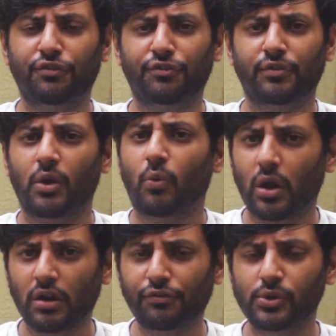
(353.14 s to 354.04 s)
If
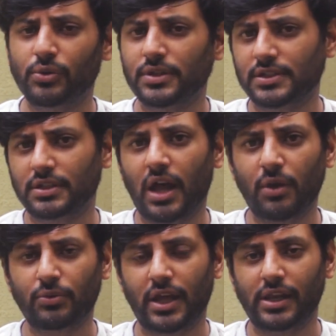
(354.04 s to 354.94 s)
one of you
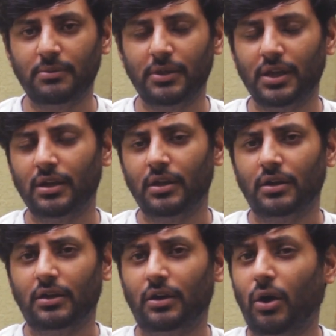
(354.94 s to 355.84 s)
is now telling
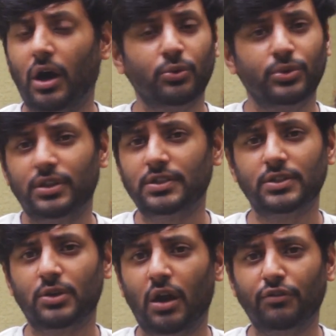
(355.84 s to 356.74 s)
me, uh, Arun,
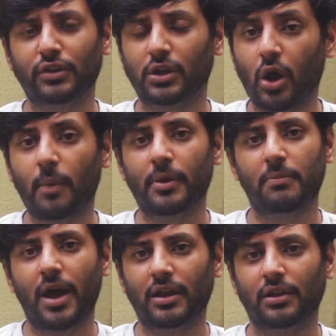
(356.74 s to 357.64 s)
this is not for the
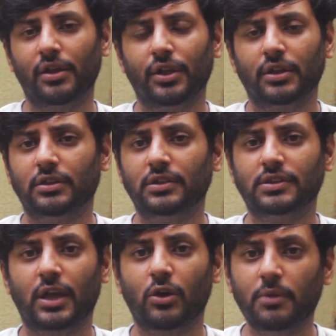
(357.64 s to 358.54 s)
common man.
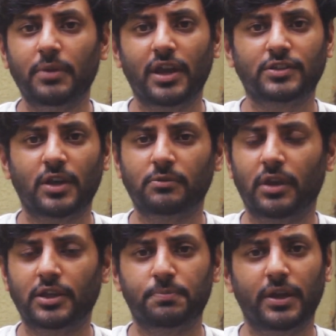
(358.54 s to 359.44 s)
This cannot be
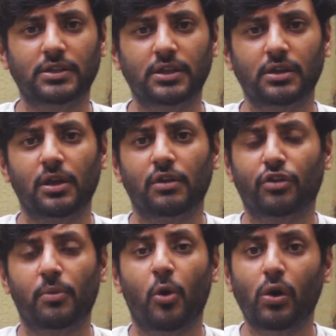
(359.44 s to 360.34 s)
expect expected
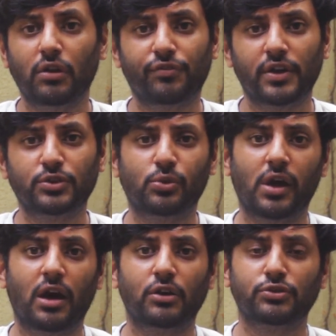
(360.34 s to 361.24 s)
from all of
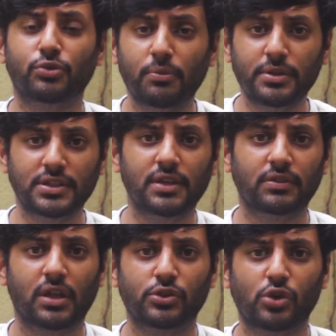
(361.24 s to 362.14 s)
us who are so
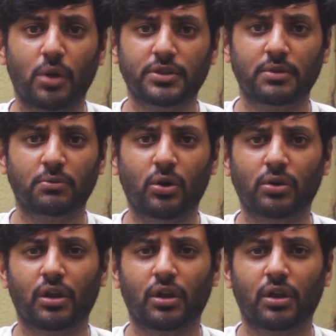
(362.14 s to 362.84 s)
busy with our jobs and